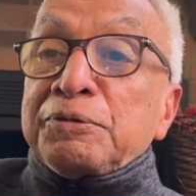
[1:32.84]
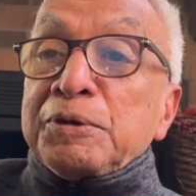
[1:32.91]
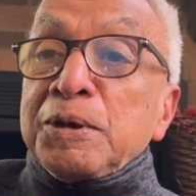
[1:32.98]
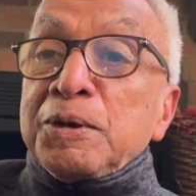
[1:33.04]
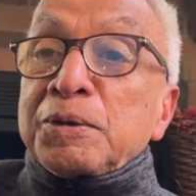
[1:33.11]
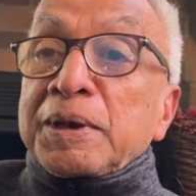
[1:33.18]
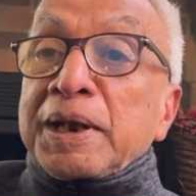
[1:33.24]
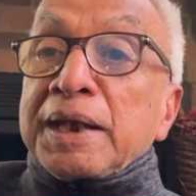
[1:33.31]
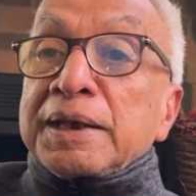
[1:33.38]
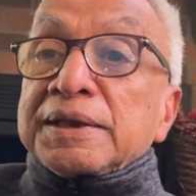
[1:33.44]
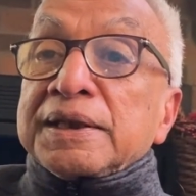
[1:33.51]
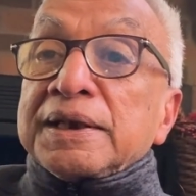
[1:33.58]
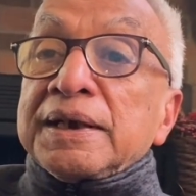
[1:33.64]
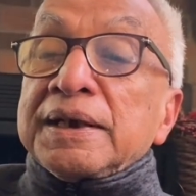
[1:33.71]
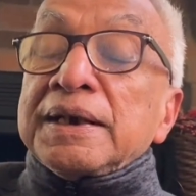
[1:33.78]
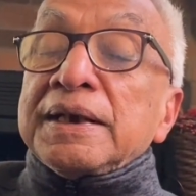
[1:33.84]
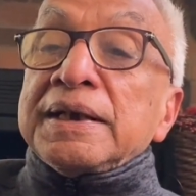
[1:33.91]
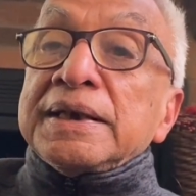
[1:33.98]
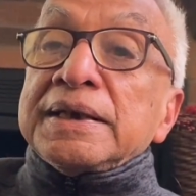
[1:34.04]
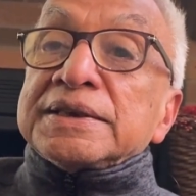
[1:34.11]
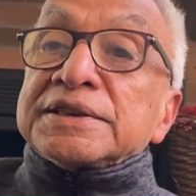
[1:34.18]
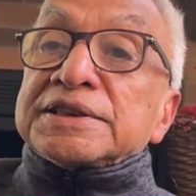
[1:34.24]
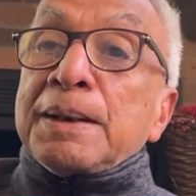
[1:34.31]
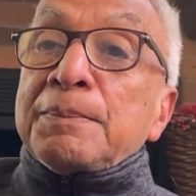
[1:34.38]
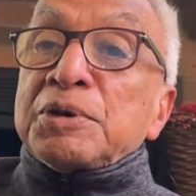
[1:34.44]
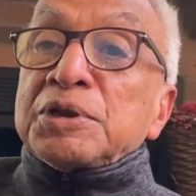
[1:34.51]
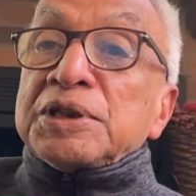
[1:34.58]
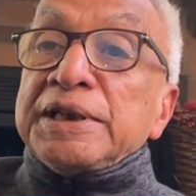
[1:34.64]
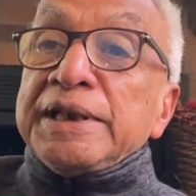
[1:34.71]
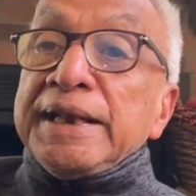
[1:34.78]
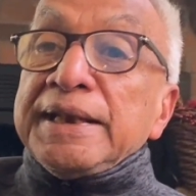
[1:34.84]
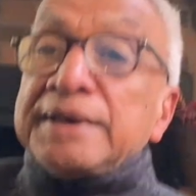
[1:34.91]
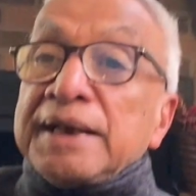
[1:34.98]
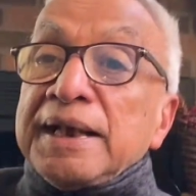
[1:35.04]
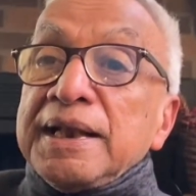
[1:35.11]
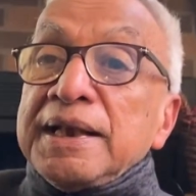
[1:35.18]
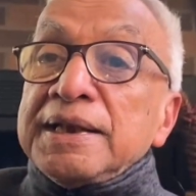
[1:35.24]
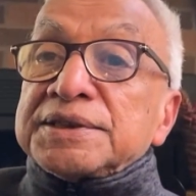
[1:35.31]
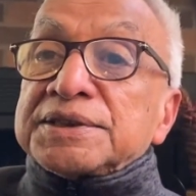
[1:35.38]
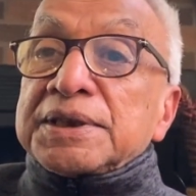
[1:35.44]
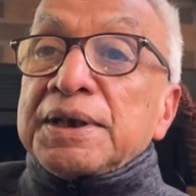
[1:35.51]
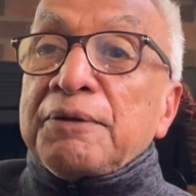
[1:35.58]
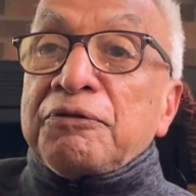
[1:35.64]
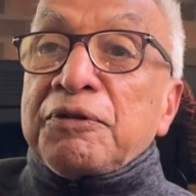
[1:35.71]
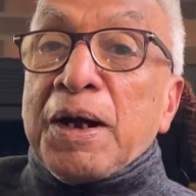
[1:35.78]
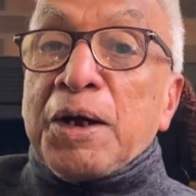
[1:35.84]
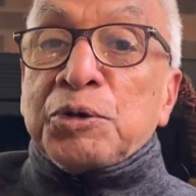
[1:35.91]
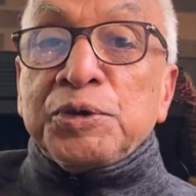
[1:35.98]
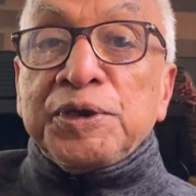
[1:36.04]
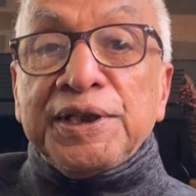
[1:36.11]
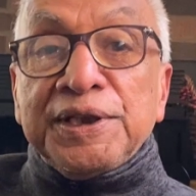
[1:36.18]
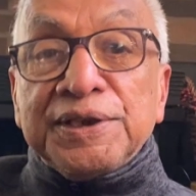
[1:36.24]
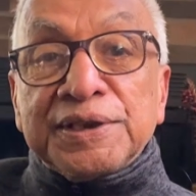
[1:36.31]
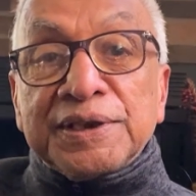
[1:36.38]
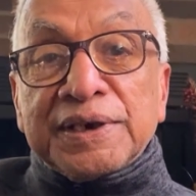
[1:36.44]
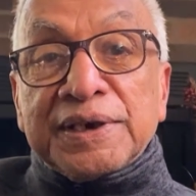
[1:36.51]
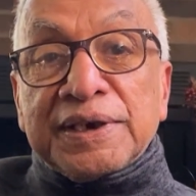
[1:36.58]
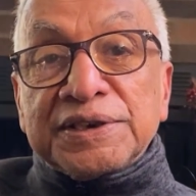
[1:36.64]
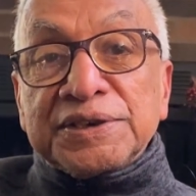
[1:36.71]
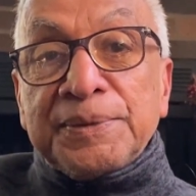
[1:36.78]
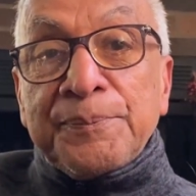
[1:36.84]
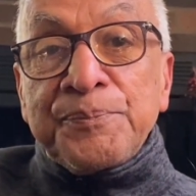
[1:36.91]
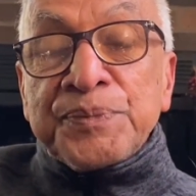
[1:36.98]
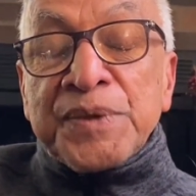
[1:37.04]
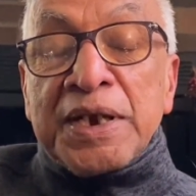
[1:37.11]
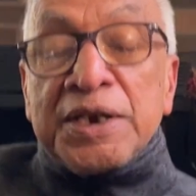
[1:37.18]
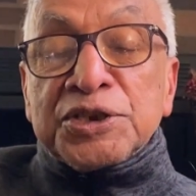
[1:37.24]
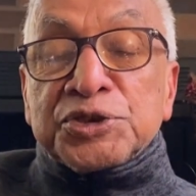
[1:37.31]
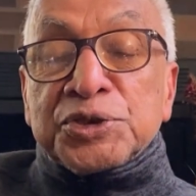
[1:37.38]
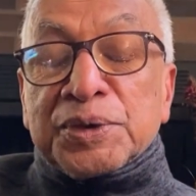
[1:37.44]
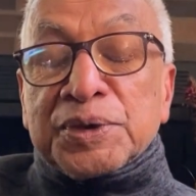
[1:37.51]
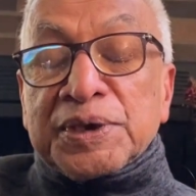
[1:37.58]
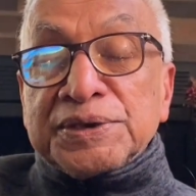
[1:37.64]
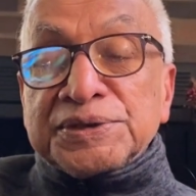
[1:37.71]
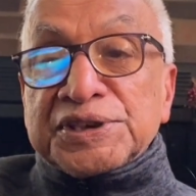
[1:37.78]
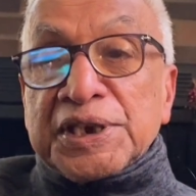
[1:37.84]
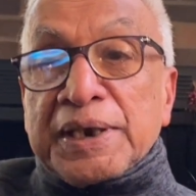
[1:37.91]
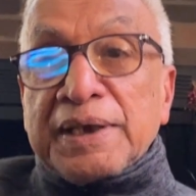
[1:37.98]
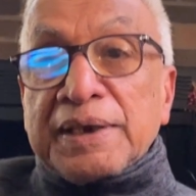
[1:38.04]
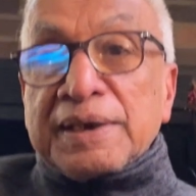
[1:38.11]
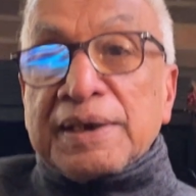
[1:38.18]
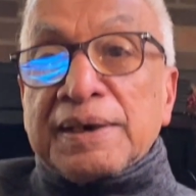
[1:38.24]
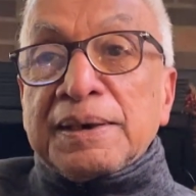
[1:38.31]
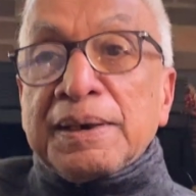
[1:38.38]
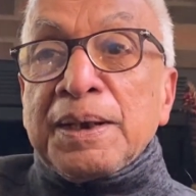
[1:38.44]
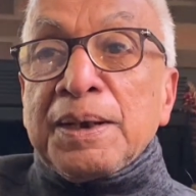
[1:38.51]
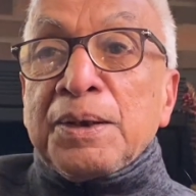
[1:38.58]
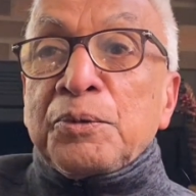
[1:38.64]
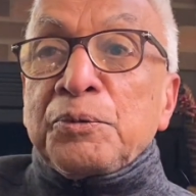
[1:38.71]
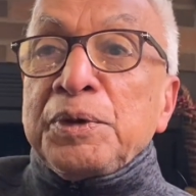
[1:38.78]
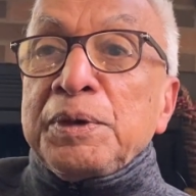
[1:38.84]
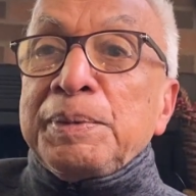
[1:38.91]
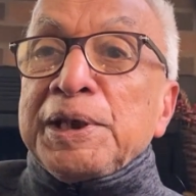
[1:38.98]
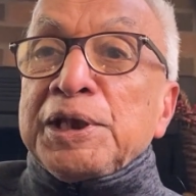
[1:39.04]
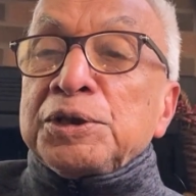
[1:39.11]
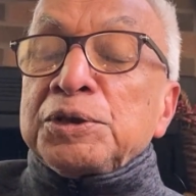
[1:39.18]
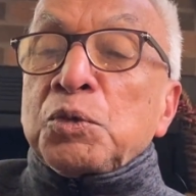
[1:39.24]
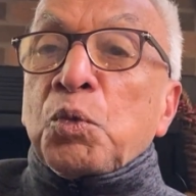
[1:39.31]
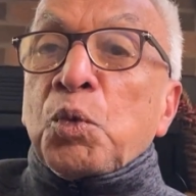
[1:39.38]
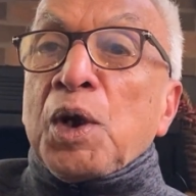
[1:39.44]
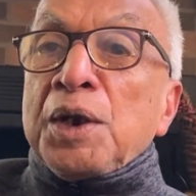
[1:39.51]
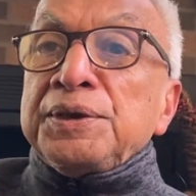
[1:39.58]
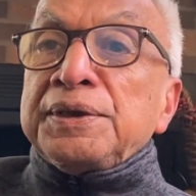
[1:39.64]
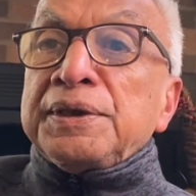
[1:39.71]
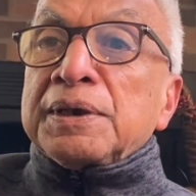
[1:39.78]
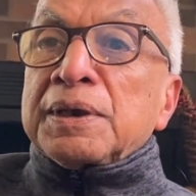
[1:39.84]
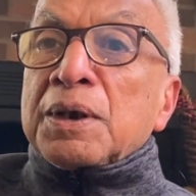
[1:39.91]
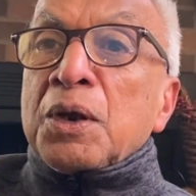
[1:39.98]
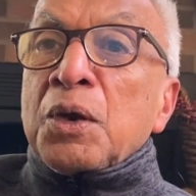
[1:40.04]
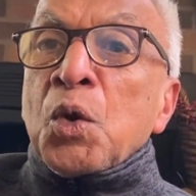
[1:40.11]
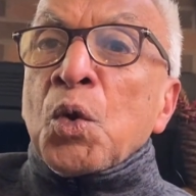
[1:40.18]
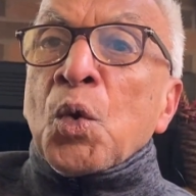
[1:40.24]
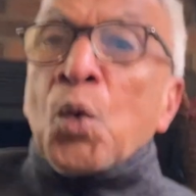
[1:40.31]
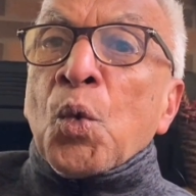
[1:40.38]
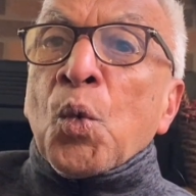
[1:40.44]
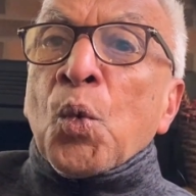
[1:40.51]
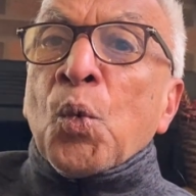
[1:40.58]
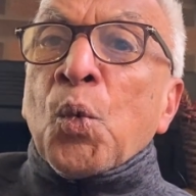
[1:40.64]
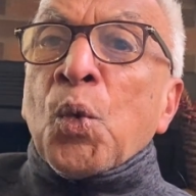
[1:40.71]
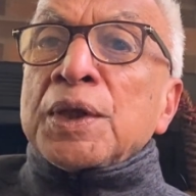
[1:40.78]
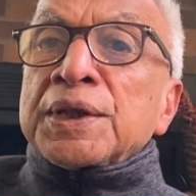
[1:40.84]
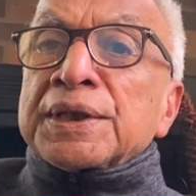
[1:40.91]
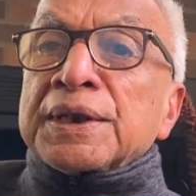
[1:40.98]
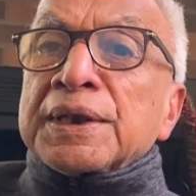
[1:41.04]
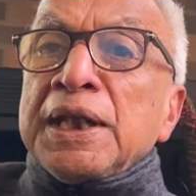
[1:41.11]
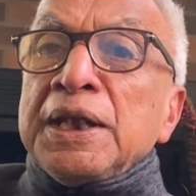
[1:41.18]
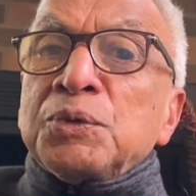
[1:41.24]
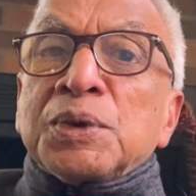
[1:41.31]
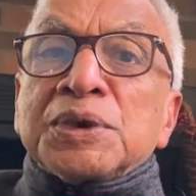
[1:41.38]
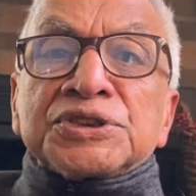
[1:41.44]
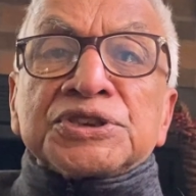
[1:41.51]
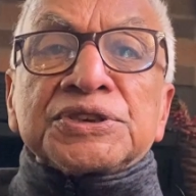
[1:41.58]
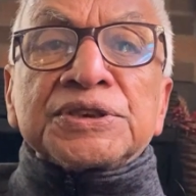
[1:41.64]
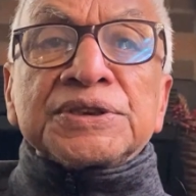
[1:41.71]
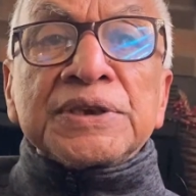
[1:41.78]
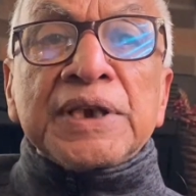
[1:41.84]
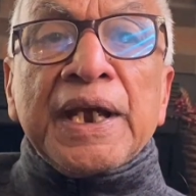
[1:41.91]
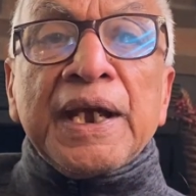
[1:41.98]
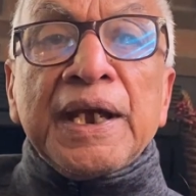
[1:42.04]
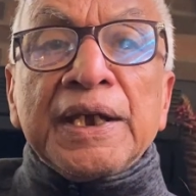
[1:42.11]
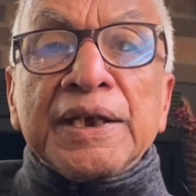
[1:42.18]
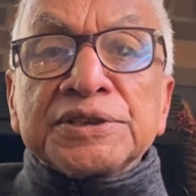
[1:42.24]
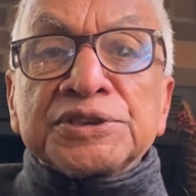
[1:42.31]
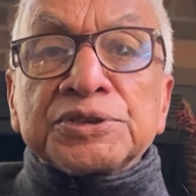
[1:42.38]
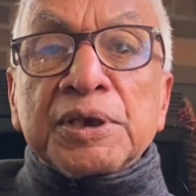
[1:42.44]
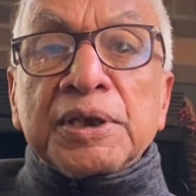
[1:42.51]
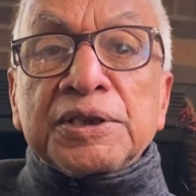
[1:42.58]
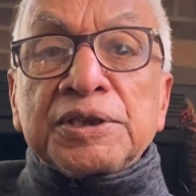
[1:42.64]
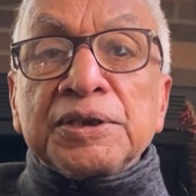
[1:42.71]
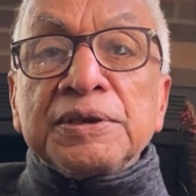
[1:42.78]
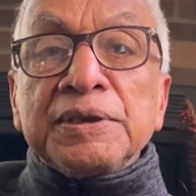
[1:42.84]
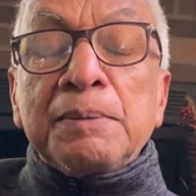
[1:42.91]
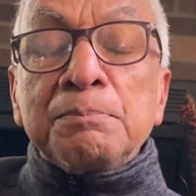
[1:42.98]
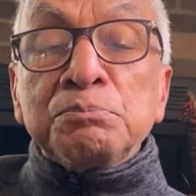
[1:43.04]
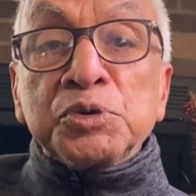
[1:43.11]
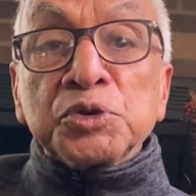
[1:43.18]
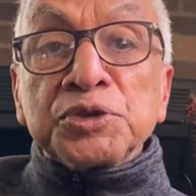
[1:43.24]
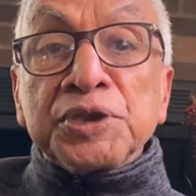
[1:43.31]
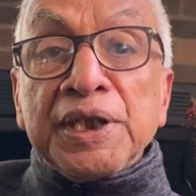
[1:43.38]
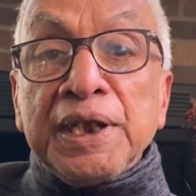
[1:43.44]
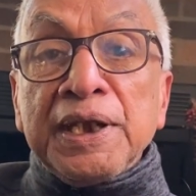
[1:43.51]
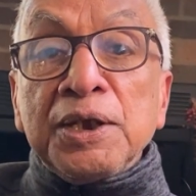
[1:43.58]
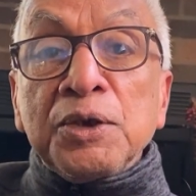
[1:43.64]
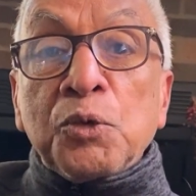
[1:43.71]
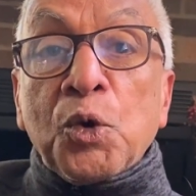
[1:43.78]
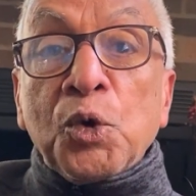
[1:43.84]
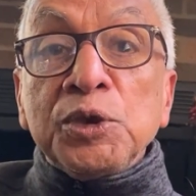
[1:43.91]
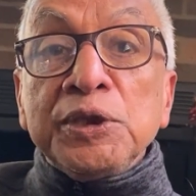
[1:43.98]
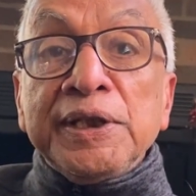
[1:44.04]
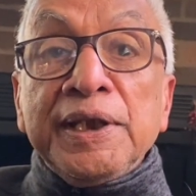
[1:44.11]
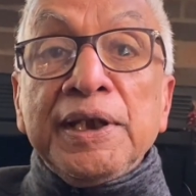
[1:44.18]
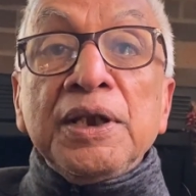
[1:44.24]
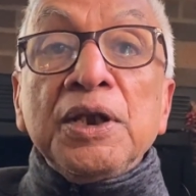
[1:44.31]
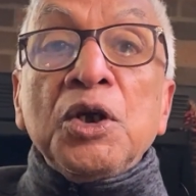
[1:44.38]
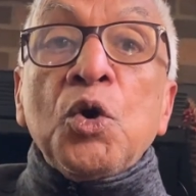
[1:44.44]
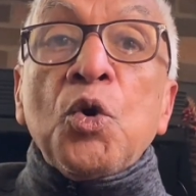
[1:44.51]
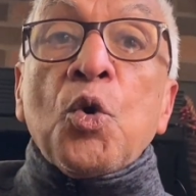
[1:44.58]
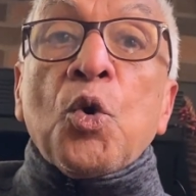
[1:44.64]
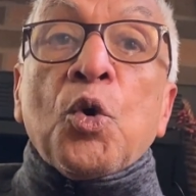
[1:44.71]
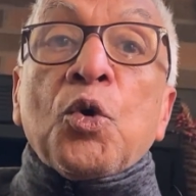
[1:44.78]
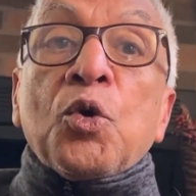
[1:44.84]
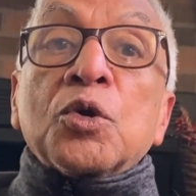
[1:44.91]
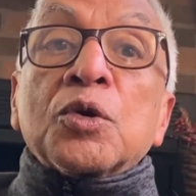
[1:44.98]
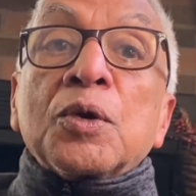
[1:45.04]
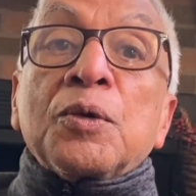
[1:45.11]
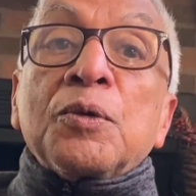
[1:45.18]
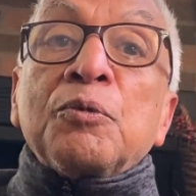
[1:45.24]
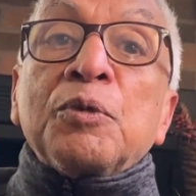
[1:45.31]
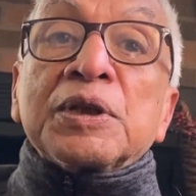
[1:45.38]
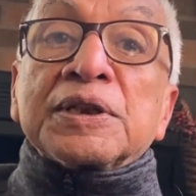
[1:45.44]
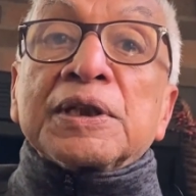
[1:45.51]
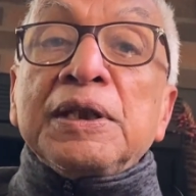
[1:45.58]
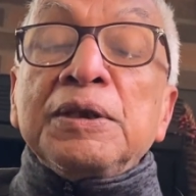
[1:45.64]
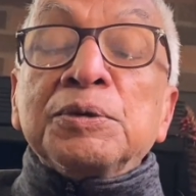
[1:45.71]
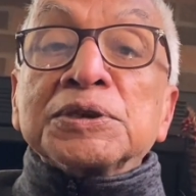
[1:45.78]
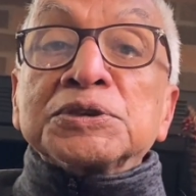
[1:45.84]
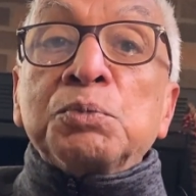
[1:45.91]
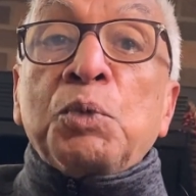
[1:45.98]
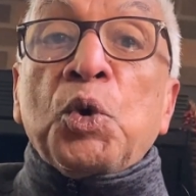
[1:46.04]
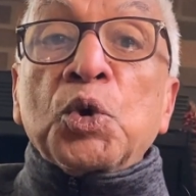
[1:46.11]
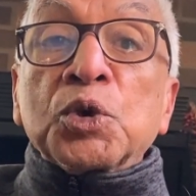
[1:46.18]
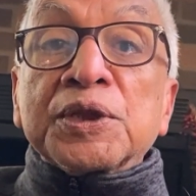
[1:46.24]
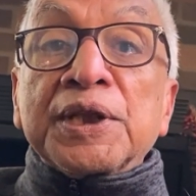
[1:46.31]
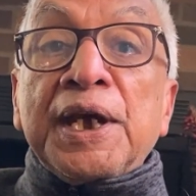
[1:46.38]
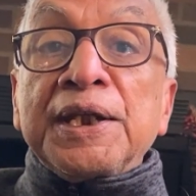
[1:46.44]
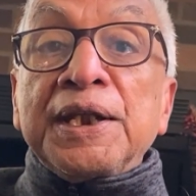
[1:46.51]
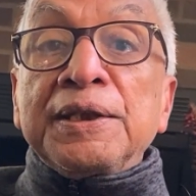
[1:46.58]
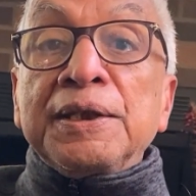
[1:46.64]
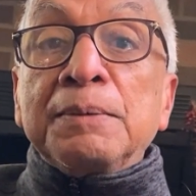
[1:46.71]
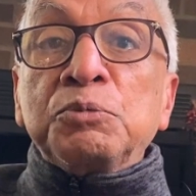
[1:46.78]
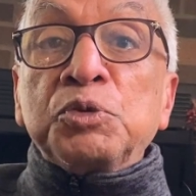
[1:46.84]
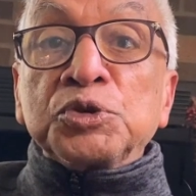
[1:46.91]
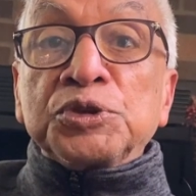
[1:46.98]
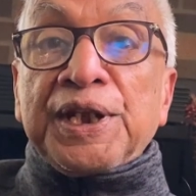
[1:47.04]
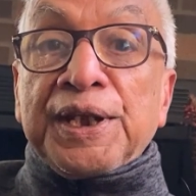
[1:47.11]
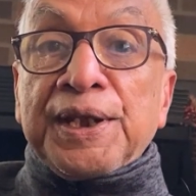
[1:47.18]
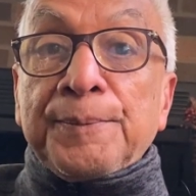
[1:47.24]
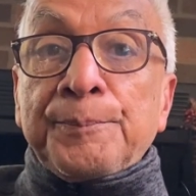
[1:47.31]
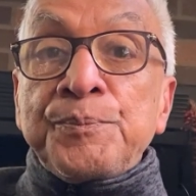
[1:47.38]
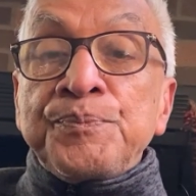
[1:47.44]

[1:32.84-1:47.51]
look at some of the details found in the story of Shankara, we begin to wonder whether he was a strict Nambudiri only or whether he was more than a Nambudiri.